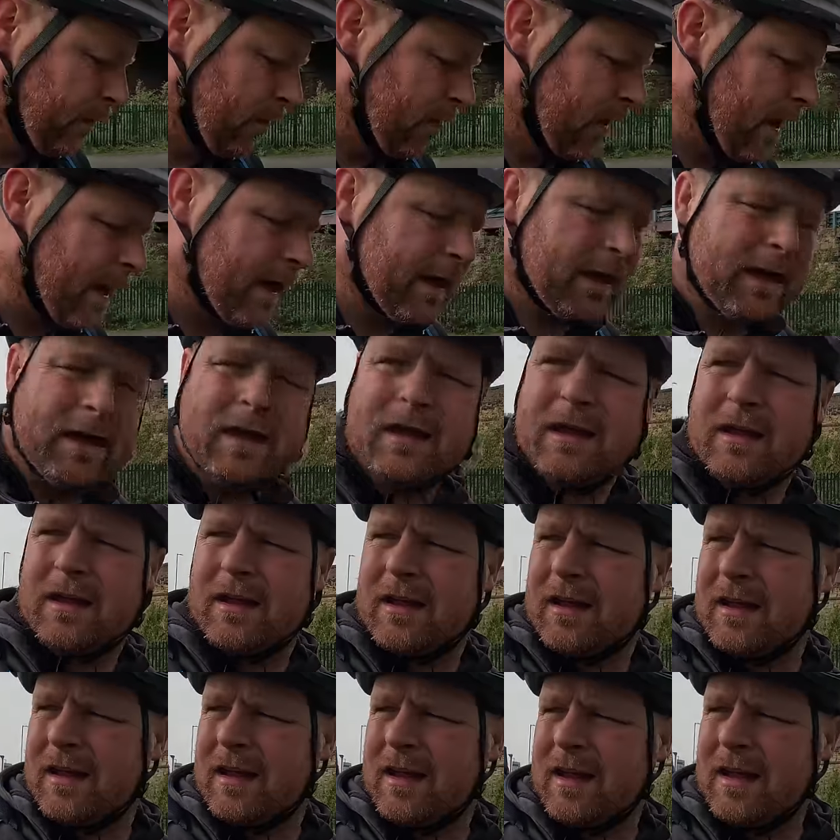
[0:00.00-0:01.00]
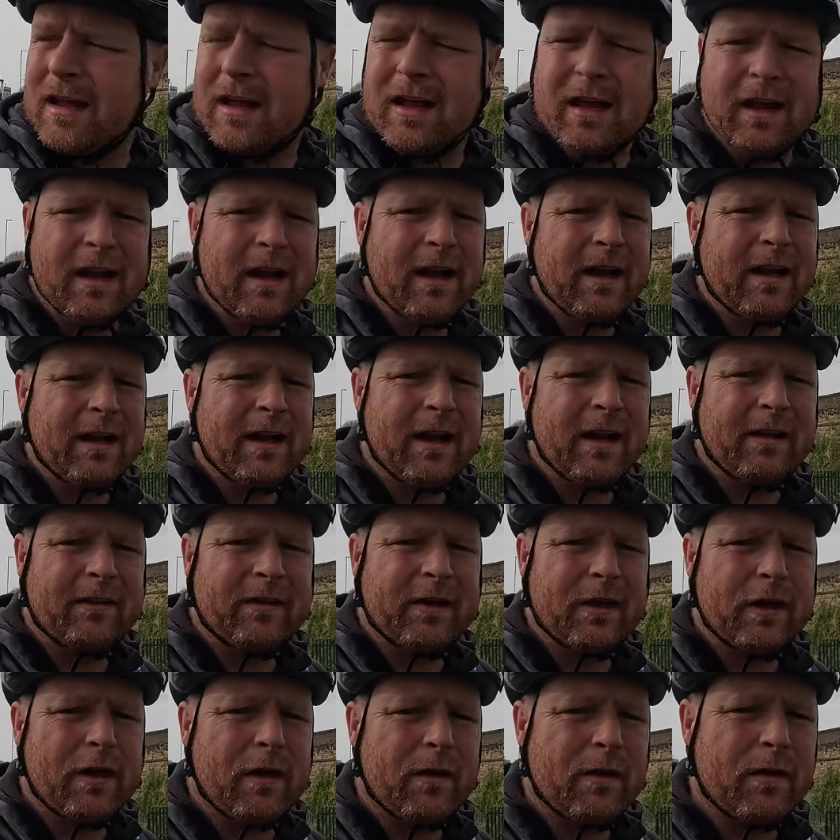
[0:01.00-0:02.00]
Right,
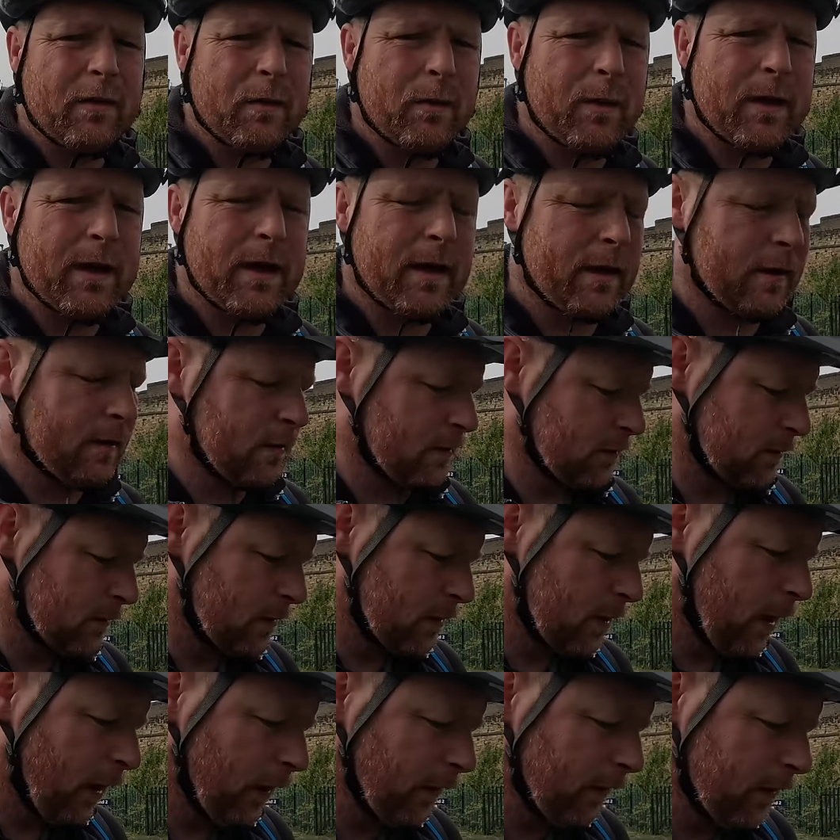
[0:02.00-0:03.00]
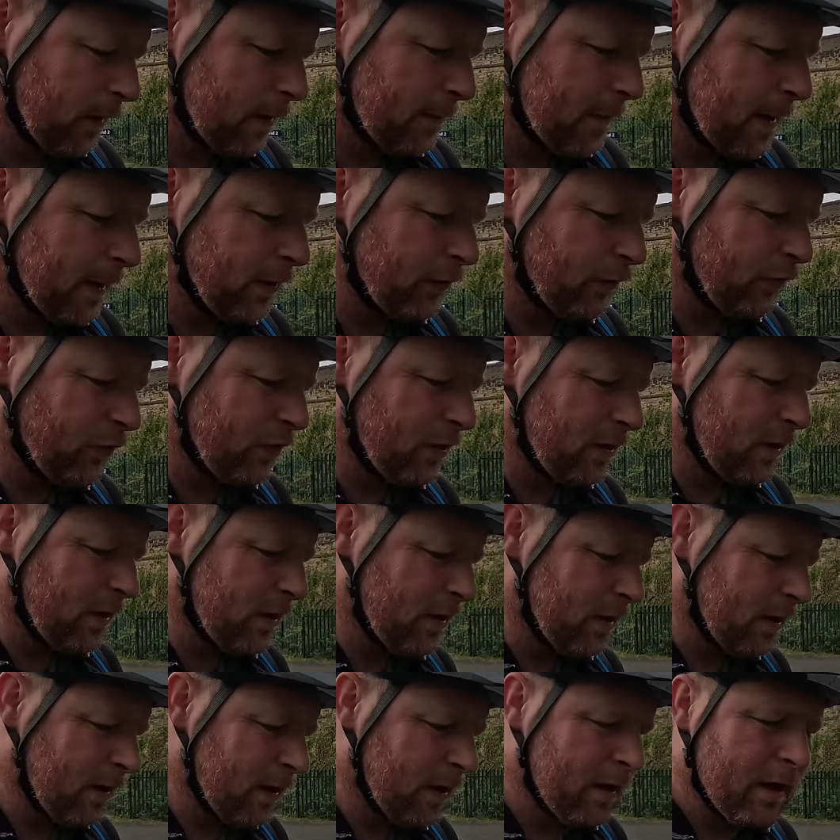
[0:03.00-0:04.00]
let's get on the way. Oh, and did I mention
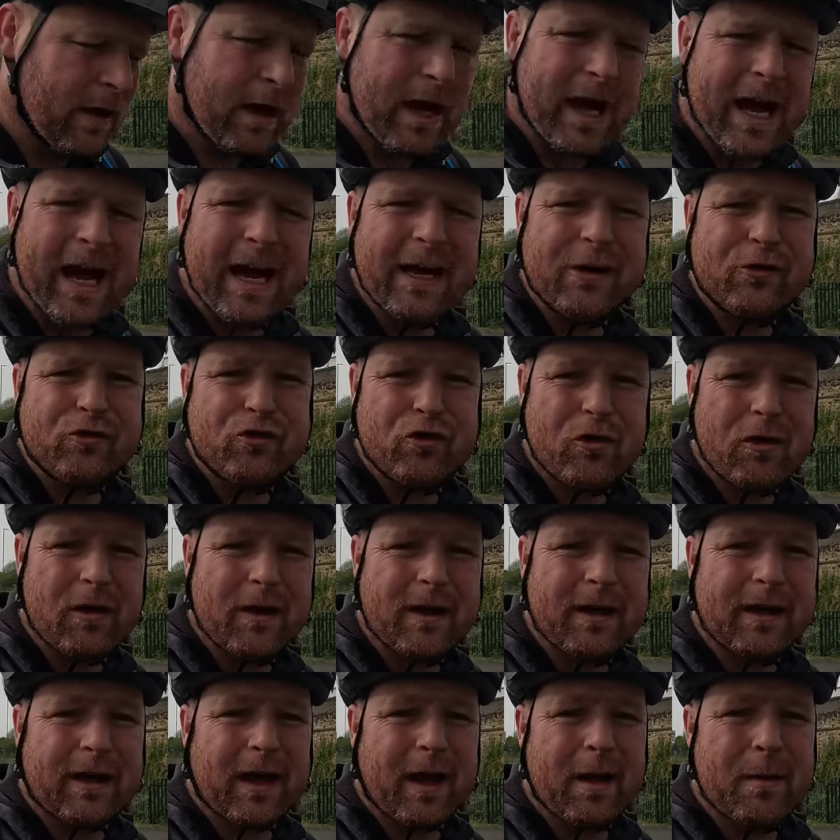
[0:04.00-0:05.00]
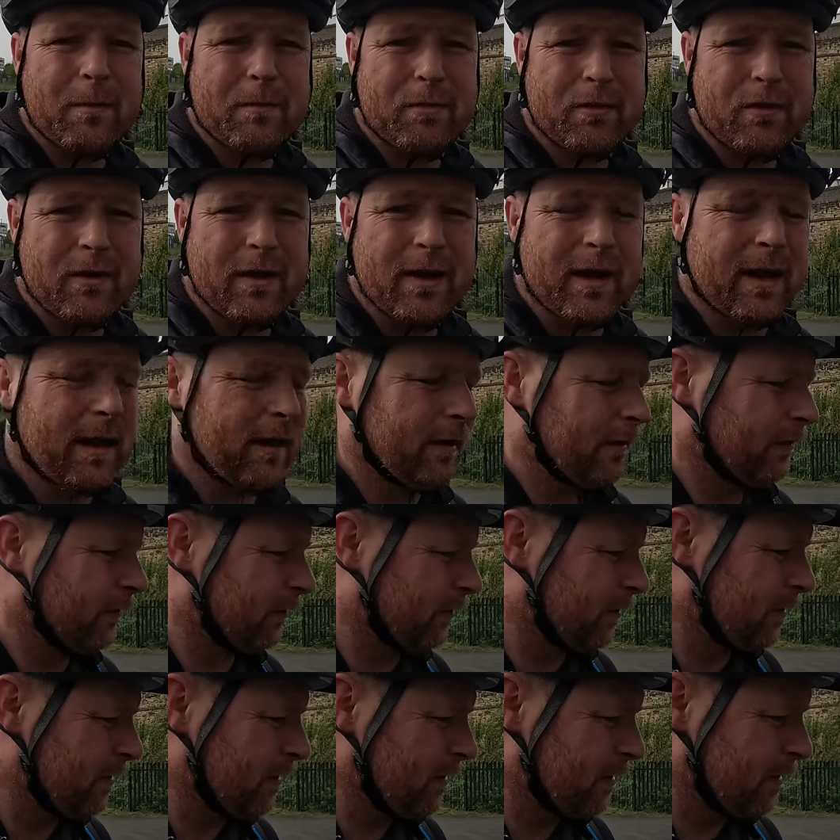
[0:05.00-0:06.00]
hydraulic
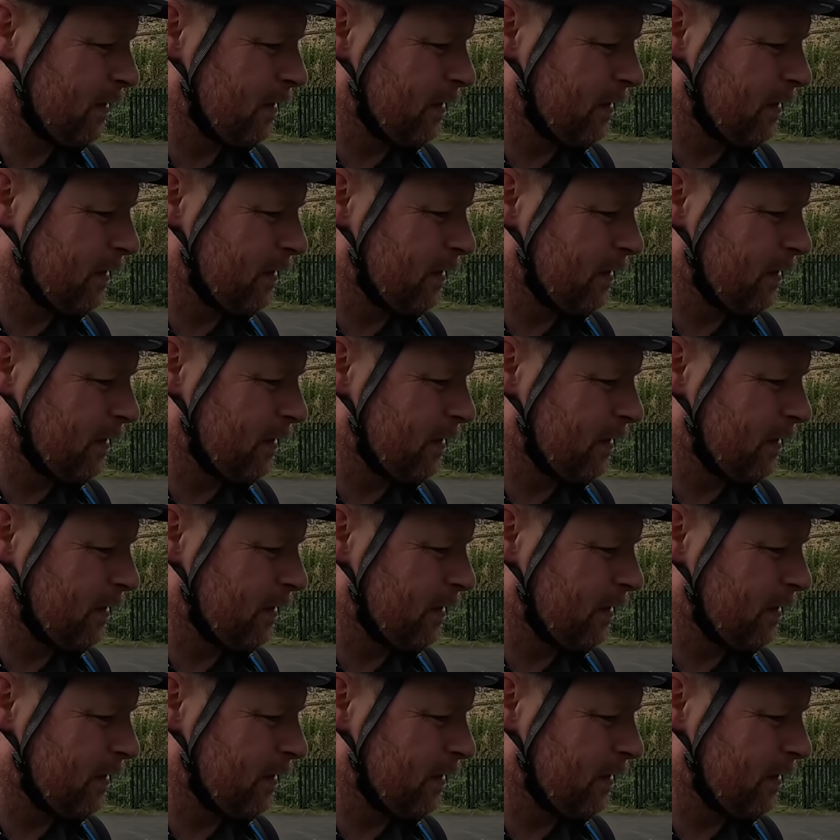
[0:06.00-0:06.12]
brakes?